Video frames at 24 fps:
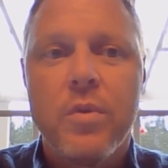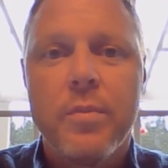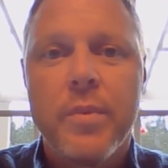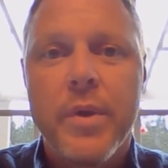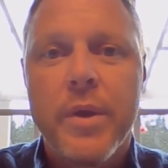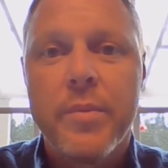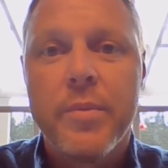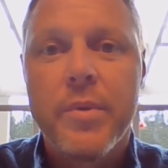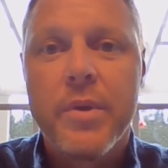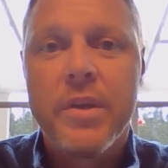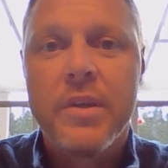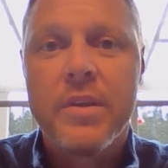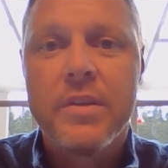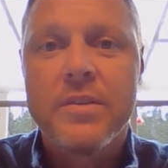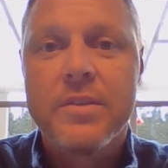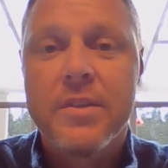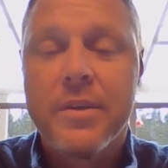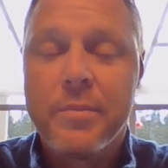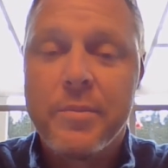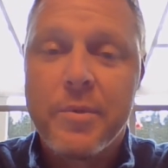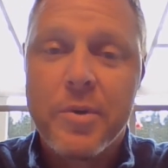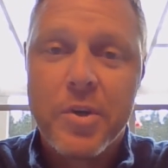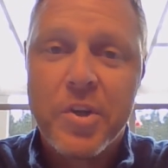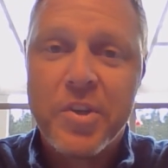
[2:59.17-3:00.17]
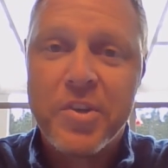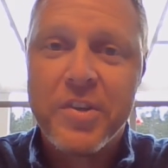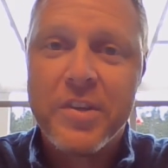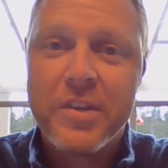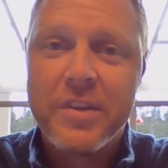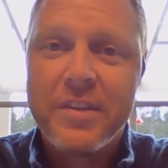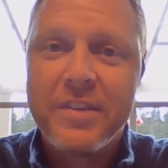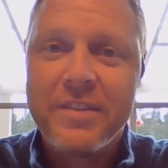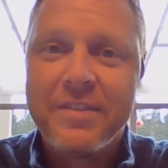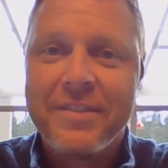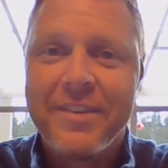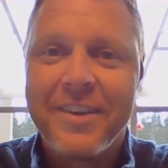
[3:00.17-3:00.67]
Maybe some are
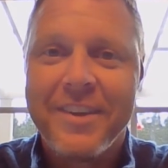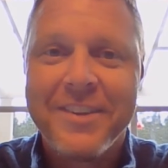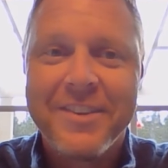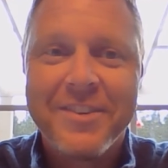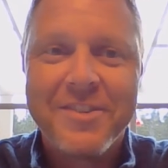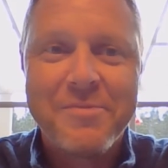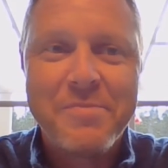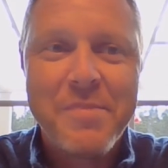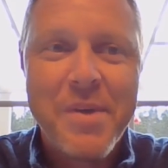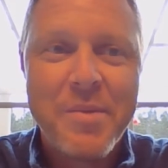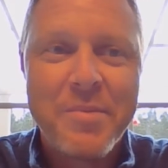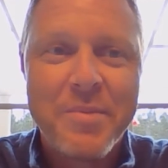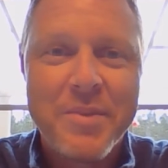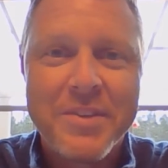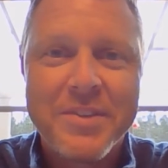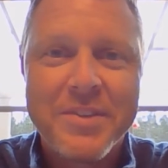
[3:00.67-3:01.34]
good and maybe